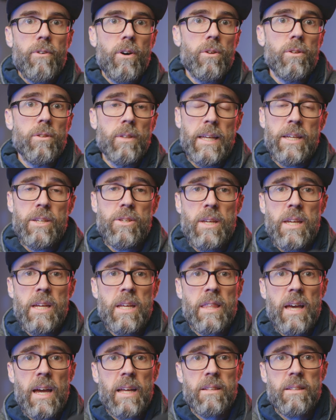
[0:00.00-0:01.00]
I'll let you
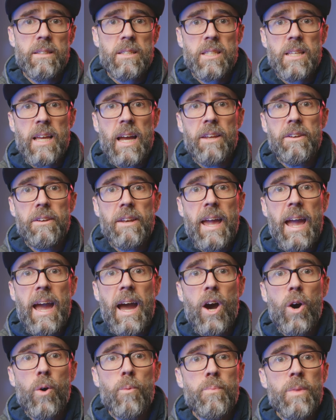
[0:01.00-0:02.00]
hear that sound
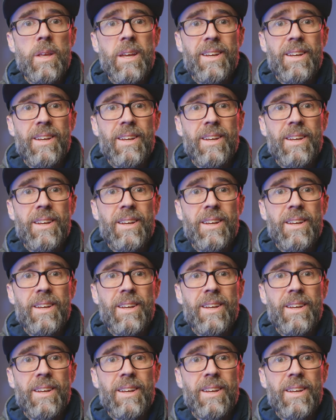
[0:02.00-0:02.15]
now.